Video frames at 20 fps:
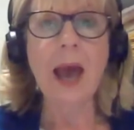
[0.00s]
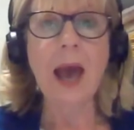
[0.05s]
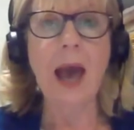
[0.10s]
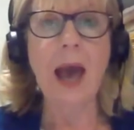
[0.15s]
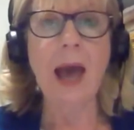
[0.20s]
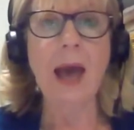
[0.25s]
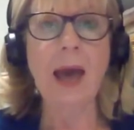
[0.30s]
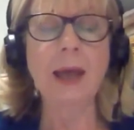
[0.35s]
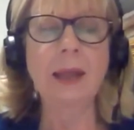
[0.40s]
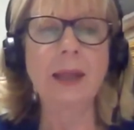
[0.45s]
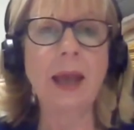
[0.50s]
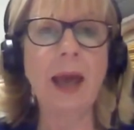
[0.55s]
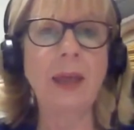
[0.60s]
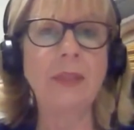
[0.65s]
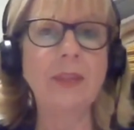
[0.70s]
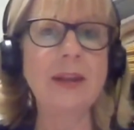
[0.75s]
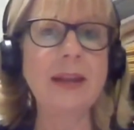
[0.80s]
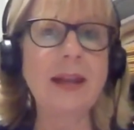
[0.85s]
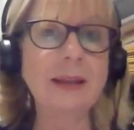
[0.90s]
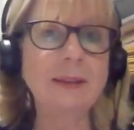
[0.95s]

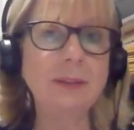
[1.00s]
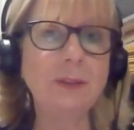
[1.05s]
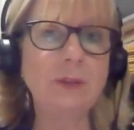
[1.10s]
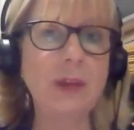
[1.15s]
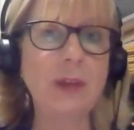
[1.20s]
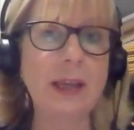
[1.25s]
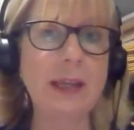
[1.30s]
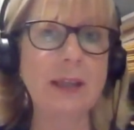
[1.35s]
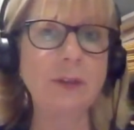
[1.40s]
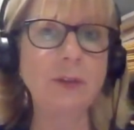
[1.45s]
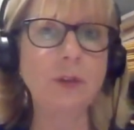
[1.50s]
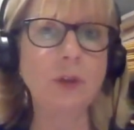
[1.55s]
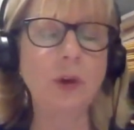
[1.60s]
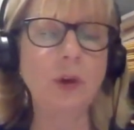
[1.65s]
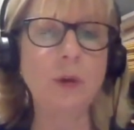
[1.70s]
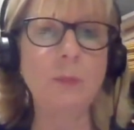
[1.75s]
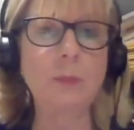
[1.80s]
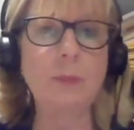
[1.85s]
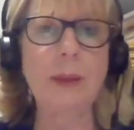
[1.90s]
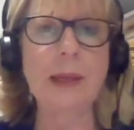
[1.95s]
And the next phase
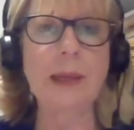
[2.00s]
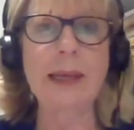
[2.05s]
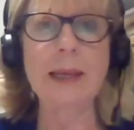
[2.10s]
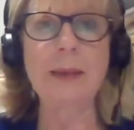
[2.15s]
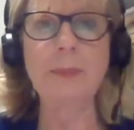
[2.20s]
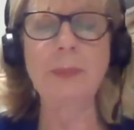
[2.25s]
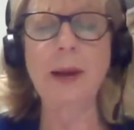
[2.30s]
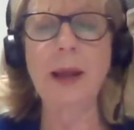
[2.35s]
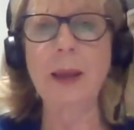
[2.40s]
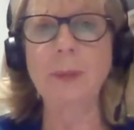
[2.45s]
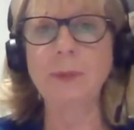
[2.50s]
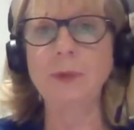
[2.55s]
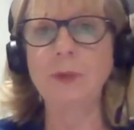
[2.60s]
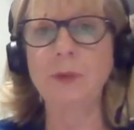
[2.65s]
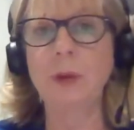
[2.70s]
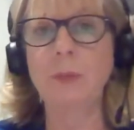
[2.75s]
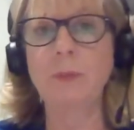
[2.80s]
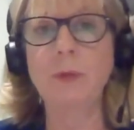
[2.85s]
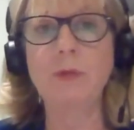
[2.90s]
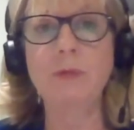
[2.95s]
could be perhaps
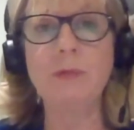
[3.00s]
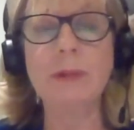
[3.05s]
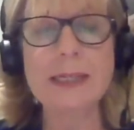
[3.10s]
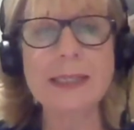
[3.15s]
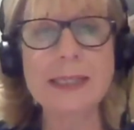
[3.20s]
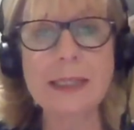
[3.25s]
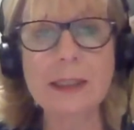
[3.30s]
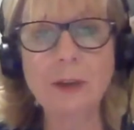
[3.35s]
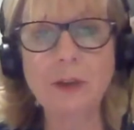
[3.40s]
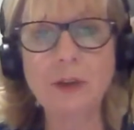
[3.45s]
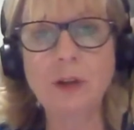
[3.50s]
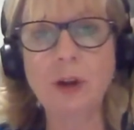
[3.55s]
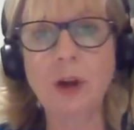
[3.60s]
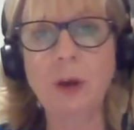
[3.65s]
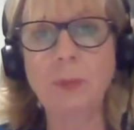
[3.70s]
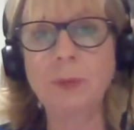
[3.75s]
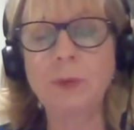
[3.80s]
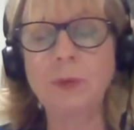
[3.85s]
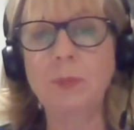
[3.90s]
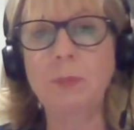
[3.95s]
some retail
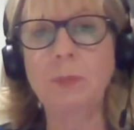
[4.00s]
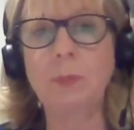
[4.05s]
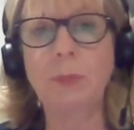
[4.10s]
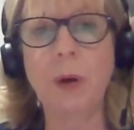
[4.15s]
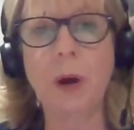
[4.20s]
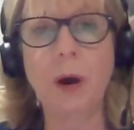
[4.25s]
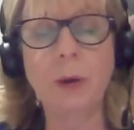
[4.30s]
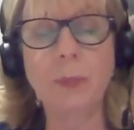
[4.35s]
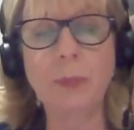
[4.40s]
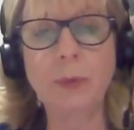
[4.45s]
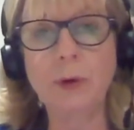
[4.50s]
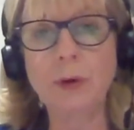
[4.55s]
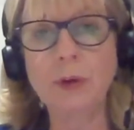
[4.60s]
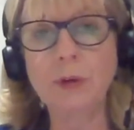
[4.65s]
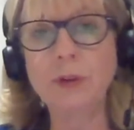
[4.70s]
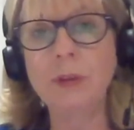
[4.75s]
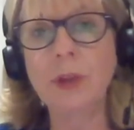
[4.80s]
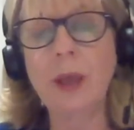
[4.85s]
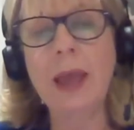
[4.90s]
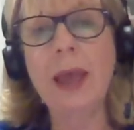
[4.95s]
shops,
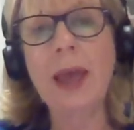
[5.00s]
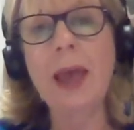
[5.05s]
barbers.